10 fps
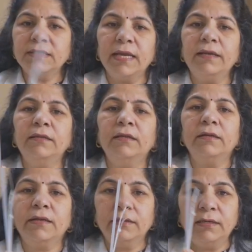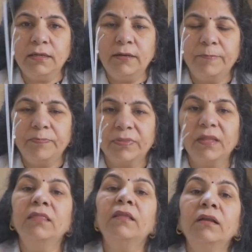catheter,
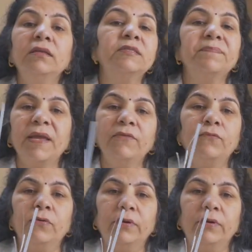none is painful.